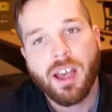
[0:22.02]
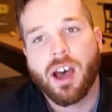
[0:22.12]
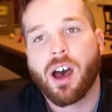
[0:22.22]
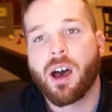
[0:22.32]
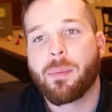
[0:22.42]

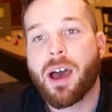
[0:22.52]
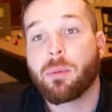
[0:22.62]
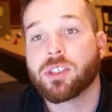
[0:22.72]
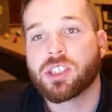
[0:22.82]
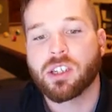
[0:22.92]
how
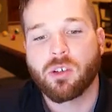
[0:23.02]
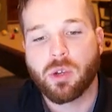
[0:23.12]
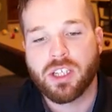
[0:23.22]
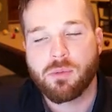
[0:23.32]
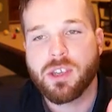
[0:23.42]
much they're
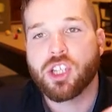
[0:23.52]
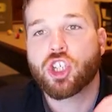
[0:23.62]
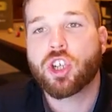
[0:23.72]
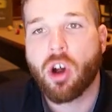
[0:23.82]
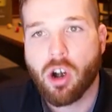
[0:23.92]
going to be
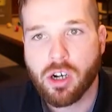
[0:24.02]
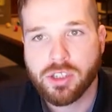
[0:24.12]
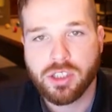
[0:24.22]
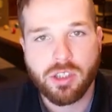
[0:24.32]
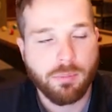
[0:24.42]

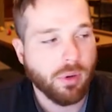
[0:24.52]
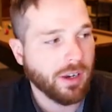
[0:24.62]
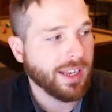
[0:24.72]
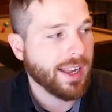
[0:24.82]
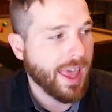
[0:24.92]
charged to
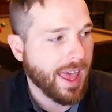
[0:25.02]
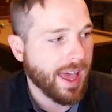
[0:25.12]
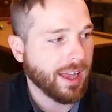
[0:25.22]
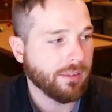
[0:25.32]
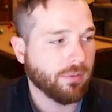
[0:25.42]
put an
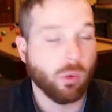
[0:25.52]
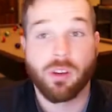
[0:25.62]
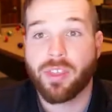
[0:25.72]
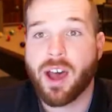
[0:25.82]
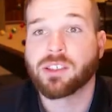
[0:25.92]
ad for
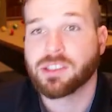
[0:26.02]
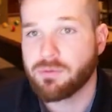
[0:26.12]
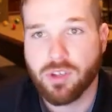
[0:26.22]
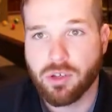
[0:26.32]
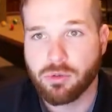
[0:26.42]

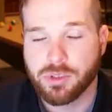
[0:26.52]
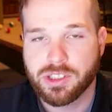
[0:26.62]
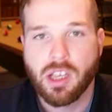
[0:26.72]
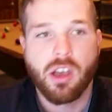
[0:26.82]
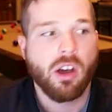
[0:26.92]
1,000
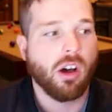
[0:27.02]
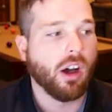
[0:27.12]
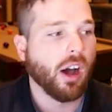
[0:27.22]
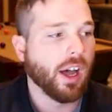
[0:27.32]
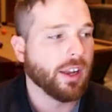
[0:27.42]
views
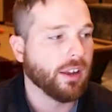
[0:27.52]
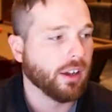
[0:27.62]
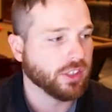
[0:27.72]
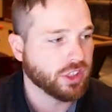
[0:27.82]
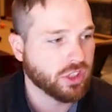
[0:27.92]
on
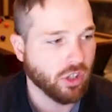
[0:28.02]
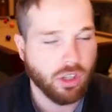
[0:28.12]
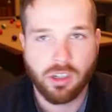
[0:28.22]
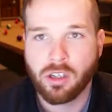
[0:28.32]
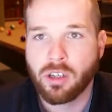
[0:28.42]
a
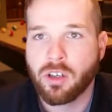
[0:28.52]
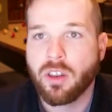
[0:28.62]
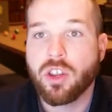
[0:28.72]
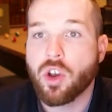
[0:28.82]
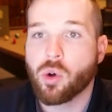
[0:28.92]

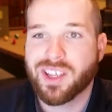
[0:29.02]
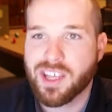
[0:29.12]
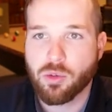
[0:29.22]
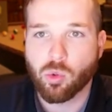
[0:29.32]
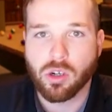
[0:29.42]
certain,
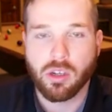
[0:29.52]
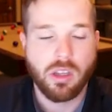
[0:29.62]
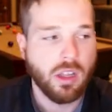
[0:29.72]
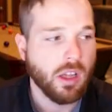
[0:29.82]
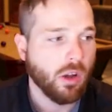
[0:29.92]
keyword
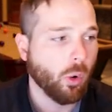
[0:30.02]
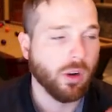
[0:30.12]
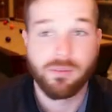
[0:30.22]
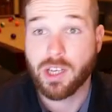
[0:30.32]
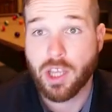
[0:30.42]

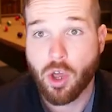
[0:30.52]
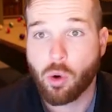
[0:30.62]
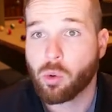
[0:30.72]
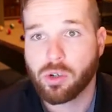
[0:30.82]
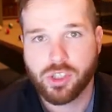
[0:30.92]
or
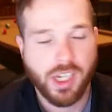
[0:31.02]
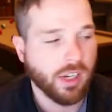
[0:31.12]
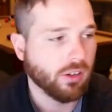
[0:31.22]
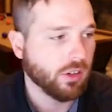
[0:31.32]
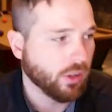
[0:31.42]
video or
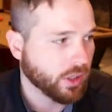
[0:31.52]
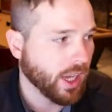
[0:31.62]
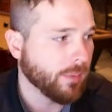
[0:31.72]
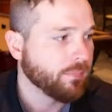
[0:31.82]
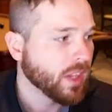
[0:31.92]
channel,
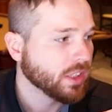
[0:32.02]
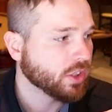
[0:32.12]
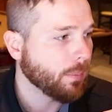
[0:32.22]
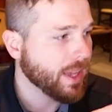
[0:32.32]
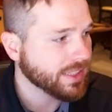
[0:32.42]
okay?
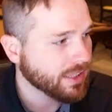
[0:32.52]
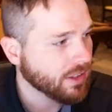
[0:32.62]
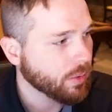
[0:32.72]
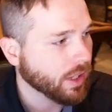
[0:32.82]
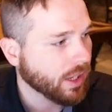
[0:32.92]
So
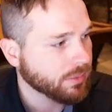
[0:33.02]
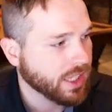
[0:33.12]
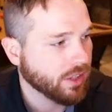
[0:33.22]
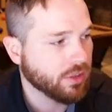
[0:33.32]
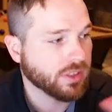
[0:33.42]
basically what it comes
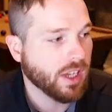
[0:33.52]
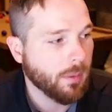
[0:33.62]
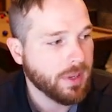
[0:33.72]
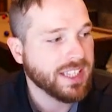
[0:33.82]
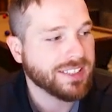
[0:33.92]
down to is
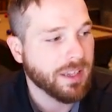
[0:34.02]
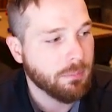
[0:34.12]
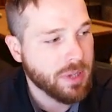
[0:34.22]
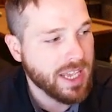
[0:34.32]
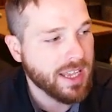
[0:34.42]
companies
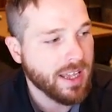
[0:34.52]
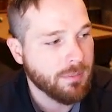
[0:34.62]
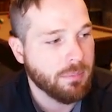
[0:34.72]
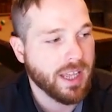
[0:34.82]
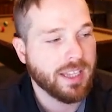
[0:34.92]
compete
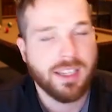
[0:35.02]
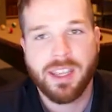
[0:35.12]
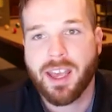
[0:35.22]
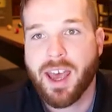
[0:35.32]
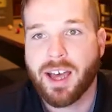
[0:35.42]
and bid to
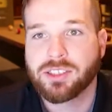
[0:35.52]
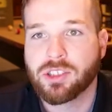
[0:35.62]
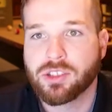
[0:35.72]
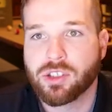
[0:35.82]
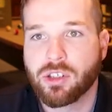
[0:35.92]
get ads
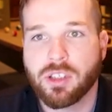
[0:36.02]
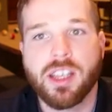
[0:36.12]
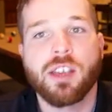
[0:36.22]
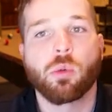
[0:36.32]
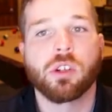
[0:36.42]
on certain
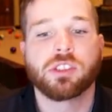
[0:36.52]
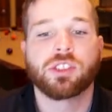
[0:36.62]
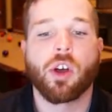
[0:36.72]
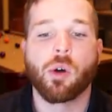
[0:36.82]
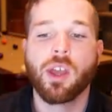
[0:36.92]
keywords.
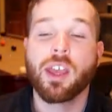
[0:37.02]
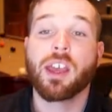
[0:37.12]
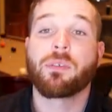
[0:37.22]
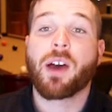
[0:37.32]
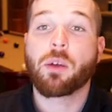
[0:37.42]
So
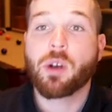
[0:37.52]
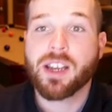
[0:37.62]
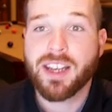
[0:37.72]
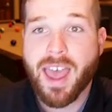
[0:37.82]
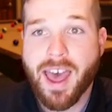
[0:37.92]
if I
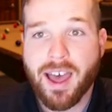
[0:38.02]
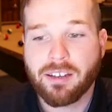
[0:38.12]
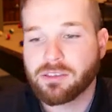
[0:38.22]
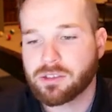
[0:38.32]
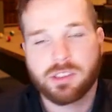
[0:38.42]
run an
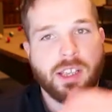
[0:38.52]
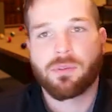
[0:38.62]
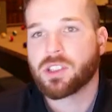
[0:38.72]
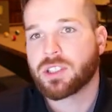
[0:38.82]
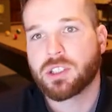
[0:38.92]
ad, say
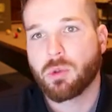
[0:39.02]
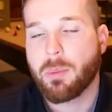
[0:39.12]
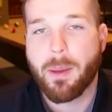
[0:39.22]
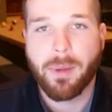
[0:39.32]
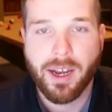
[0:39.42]
for instance
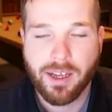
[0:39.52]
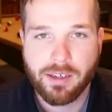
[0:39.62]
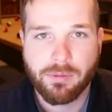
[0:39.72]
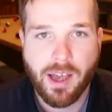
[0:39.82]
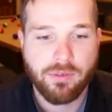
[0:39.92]
with my Buy
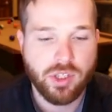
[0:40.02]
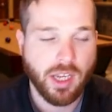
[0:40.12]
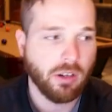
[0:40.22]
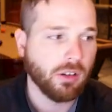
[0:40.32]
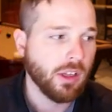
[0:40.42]
9 to 5
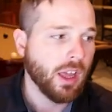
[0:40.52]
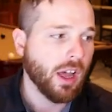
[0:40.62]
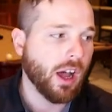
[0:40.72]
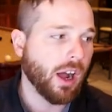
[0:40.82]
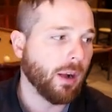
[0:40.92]
channel,
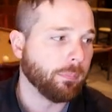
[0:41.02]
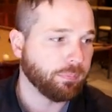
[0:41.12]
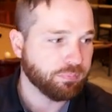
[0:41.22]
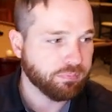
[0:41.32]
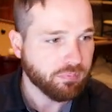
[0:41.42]

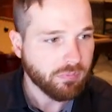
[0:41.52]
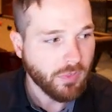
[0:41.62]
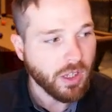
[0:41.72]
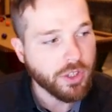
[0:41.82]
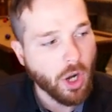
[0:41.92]
I'm
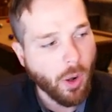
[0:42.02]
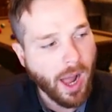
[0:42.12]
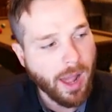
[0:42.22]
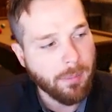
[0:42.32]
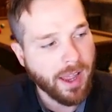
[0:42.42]

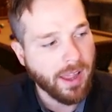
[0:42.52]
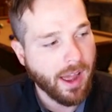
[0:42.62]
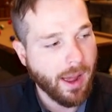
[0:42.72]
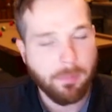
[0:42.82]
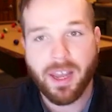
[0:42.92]

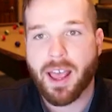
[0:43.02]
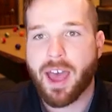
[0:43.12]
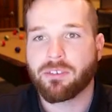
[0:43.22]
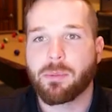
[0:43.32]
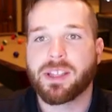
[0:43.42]
gonna
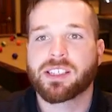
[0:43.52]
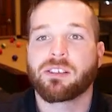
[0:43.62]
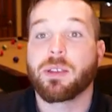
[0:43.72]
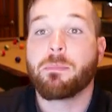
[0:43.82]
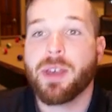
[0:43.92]
have to
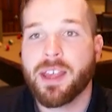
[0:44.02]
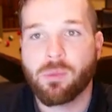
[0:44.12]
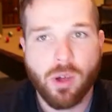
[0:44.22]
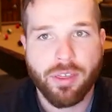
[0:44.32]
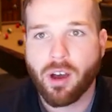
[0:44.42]
basically
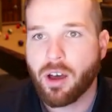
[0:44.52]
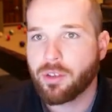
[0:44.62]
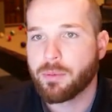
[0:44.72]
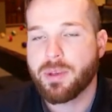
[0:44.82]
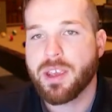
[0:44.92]
bid with
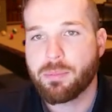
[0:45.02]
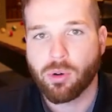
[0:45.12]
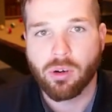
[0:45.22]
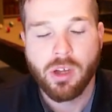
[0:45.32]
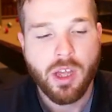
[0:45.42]
other
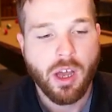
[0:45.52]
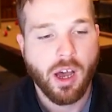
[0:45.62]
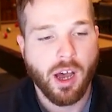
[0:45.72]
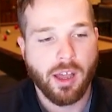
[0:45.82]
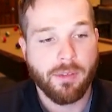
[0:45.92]
people
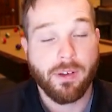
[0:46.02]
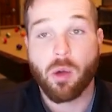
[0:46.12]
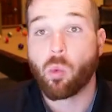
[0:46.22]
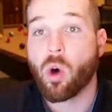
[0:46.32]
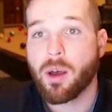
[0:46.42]
if
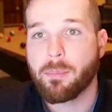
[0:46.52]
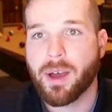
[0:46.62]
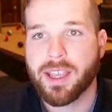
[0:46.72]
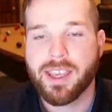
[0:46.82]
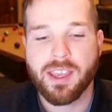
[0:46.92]
I want
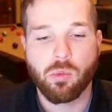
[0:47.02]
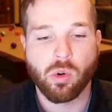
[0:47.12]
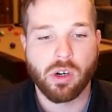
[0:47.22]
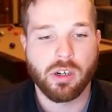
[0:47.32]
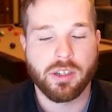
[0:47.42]
my
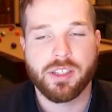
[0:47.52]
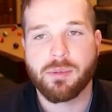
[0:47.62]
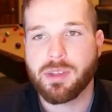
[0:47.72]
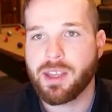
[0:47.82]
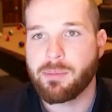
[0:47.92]
keyword
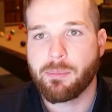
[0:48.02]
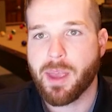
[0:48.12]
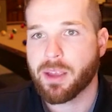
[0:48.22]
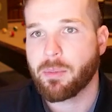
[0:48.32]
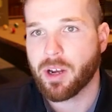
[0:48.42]
to be
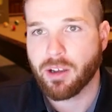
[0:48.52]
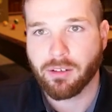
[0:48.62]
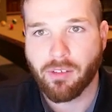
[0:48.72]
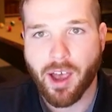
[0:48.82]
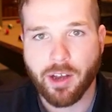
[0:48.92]
make money
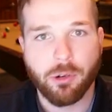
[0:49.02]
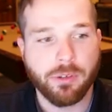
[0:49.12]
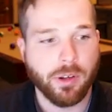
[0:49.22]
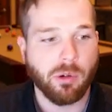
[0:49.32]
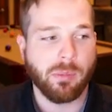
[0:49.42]
online, or
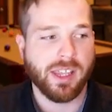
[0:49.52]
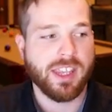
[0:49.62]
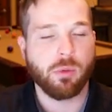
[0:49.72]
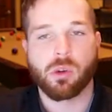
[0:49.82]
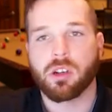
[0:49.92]
if I want my
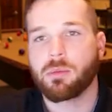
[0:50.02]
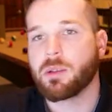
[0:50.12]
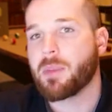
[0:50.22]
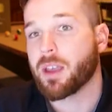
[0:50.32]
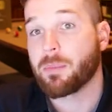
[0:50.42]
keyword to
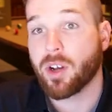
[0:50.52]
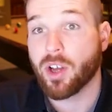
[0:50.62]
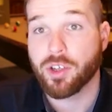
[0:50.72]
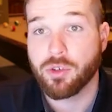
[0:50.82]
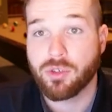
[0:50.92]
be make money
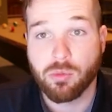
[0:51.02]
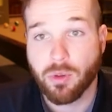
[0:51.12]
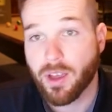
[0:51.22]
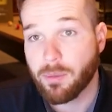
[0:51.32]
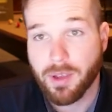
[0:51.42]
on YouTube
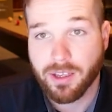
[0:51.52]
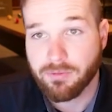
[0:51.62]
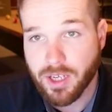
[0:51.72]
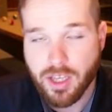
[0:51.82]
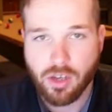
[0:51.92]
without
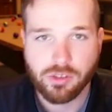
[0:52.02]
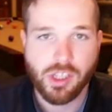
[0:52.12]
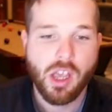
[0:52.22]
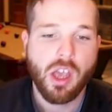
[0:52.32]
making videos.